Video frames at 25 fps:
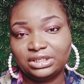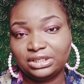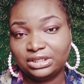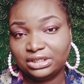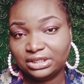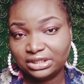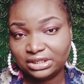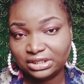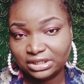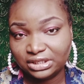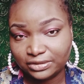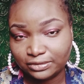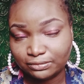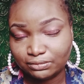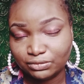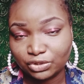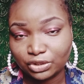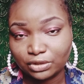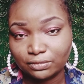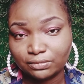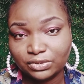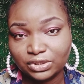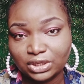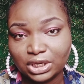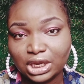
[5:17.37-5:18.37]
these
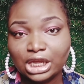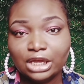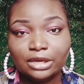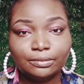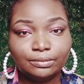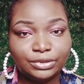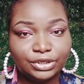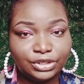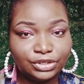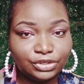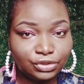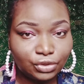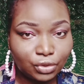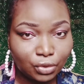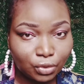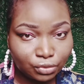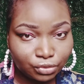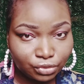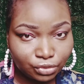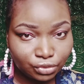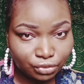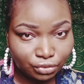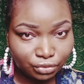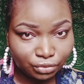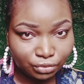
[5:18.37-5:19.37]
symptoms, please
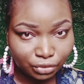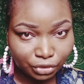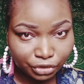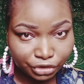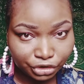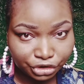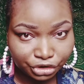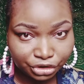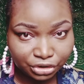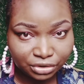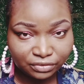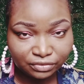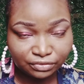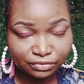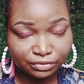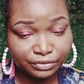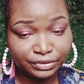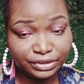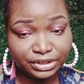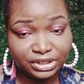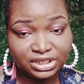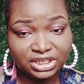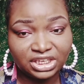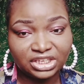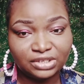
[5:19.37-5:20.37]
also rush for a
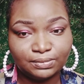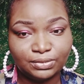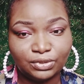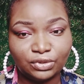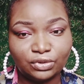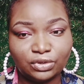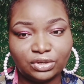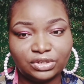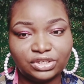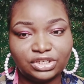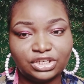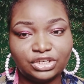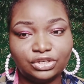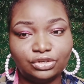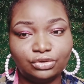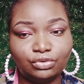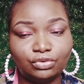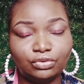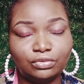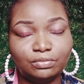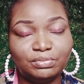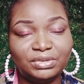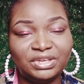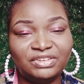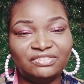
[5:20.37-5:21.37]
test, because it
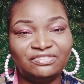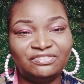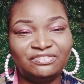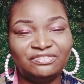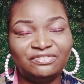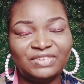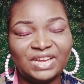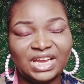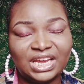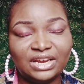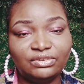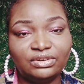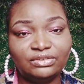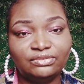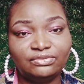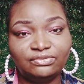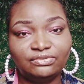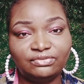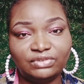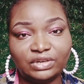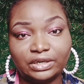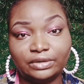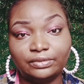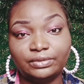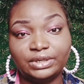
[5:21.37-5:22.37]
could be very,
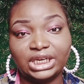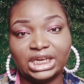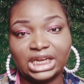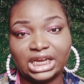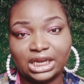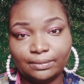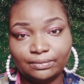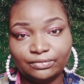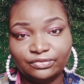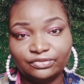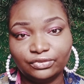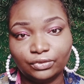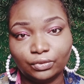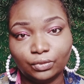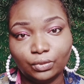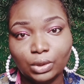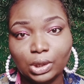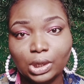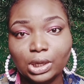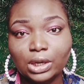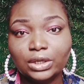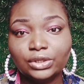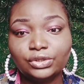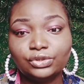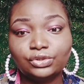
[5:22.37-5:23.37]
very harmful
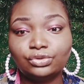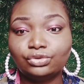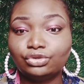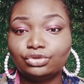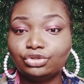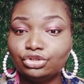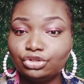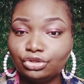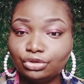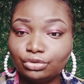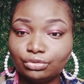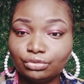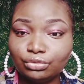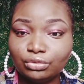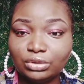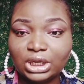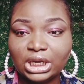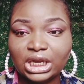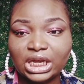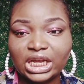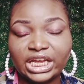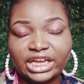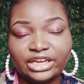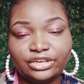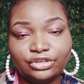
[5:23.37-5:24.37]
to you
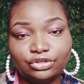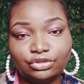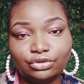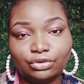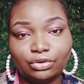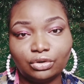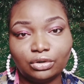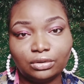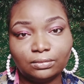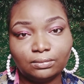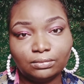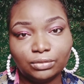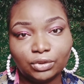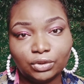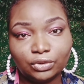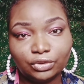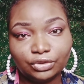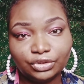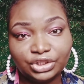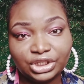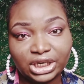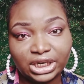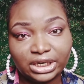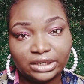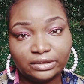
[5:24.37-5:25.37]
and your unborn
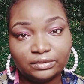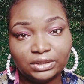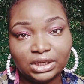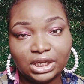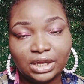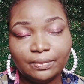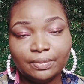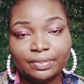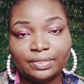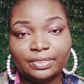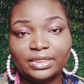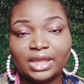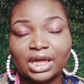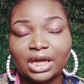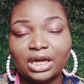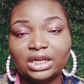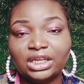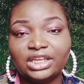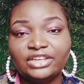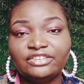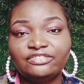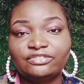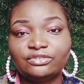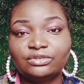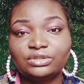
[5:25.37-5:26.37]
child. Now, if you